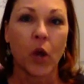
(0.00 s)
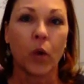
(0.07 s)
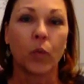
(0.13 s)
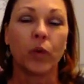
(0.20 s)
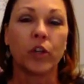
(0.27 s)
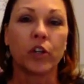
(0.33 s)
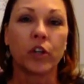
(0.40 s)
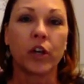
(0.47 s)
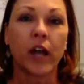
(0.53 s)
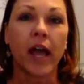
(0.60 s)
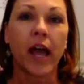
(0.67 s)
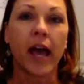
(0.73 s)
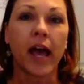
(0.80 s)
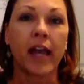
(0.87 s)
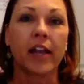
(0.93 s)
When you're
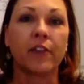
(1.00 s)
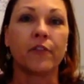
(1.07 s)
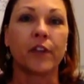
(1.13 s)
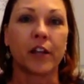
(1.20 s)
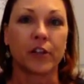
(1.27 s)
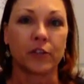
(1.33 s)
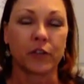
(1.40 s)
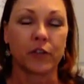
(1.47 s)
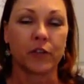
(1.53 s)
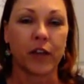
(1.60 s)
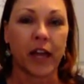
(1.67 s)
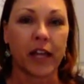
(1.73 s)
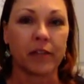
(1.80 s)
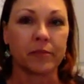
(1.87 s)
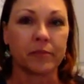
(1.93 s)
at a vendor
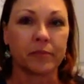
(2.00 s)
event,